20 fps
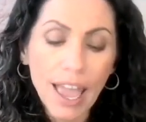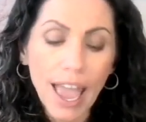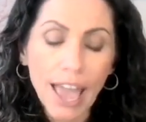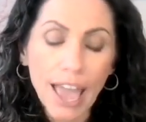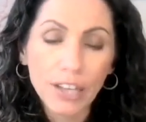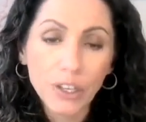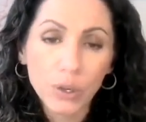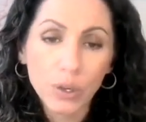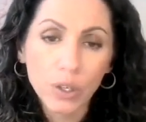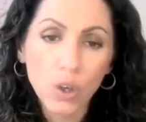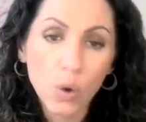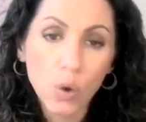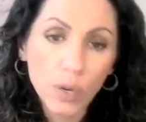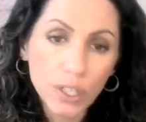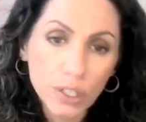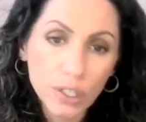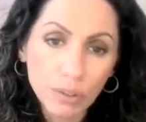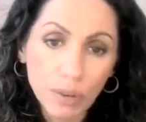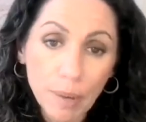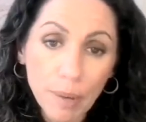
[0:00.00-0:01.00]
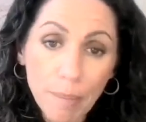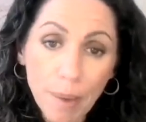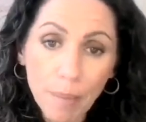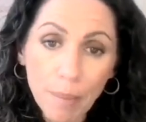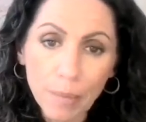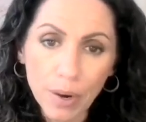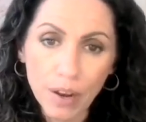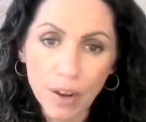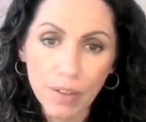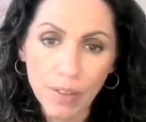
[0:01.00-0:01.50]
And you're going to
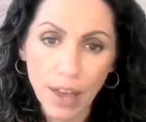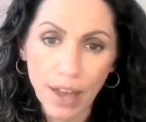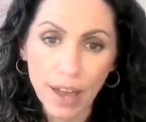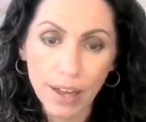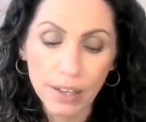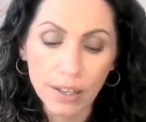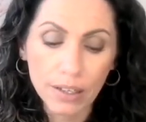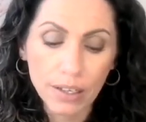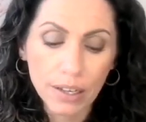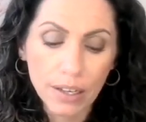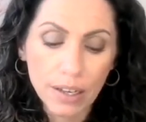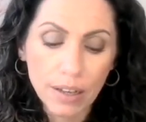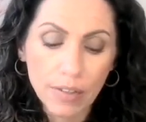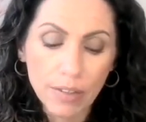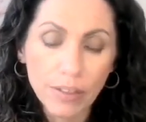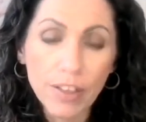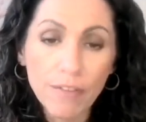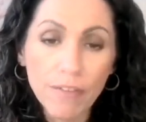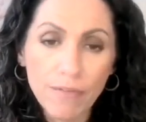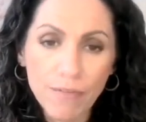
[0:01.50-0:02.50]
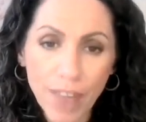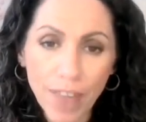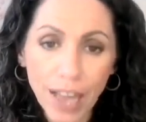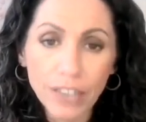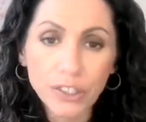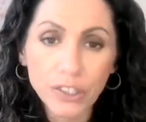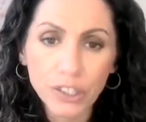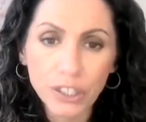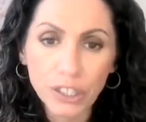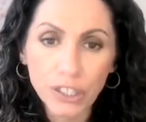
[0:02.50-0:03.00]
remember that the
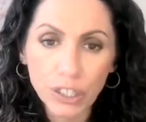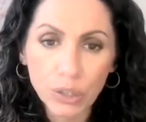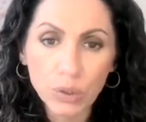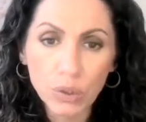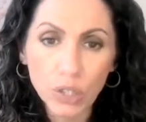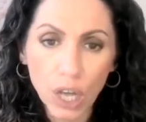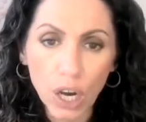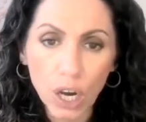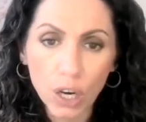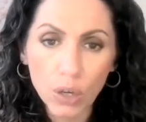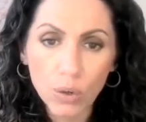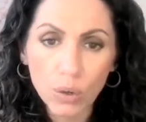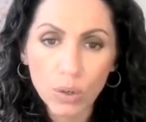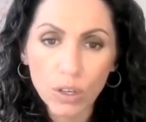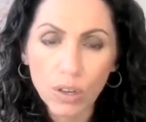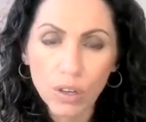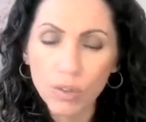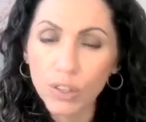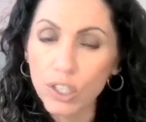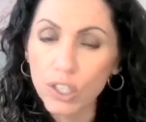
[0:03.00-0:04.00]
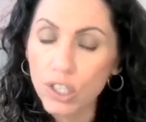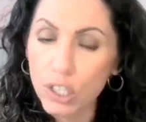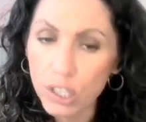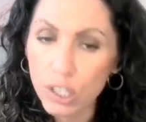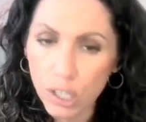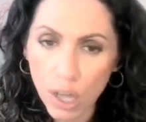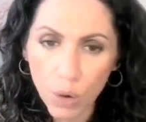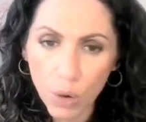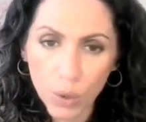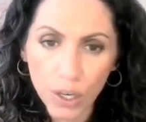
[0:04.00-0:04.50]
faster you go, the
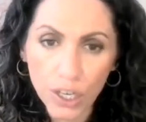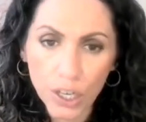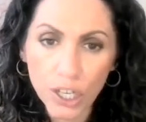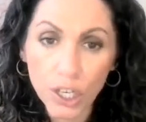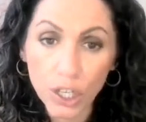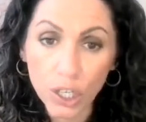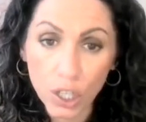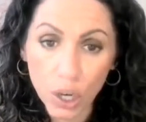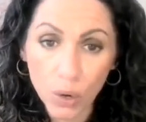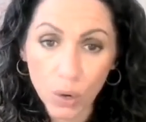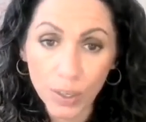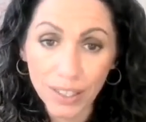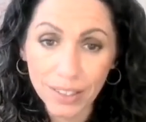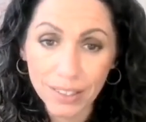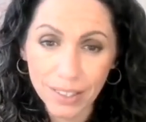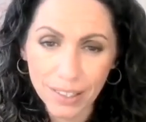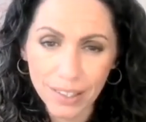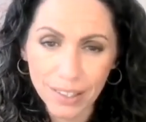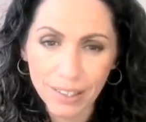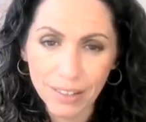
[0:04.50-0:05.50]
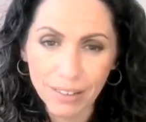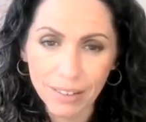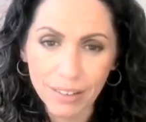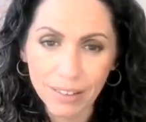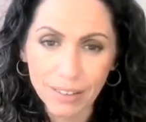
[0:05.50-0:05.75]
slower you're going to heal.